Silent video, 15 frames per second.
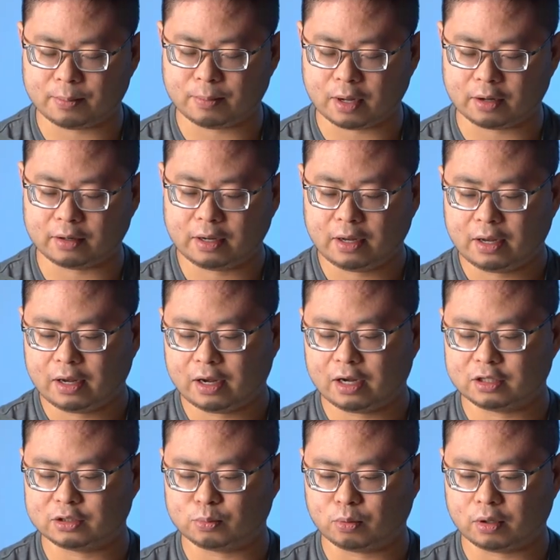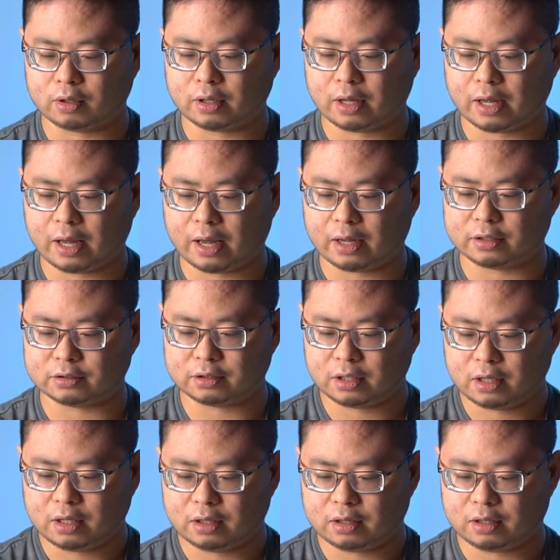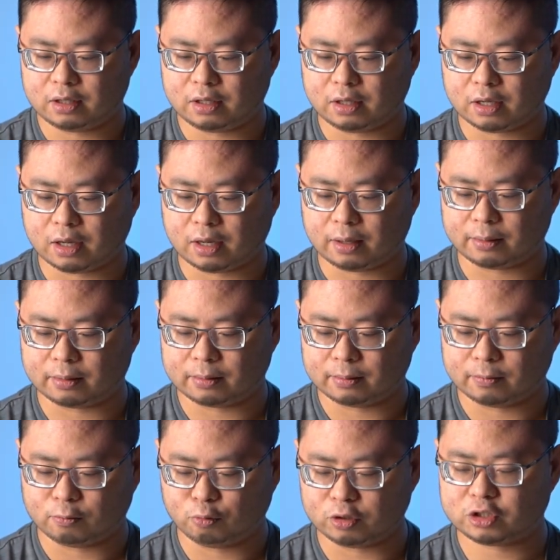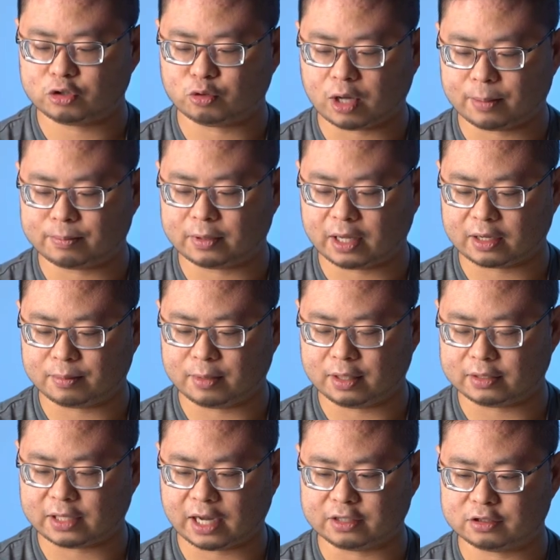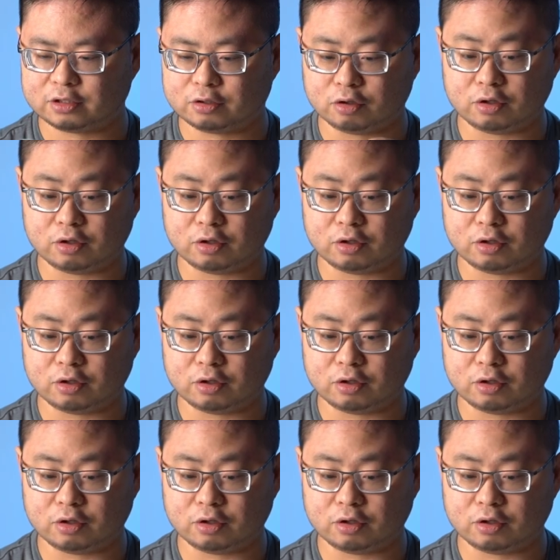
mount, as well as the wrist strap that can be attached to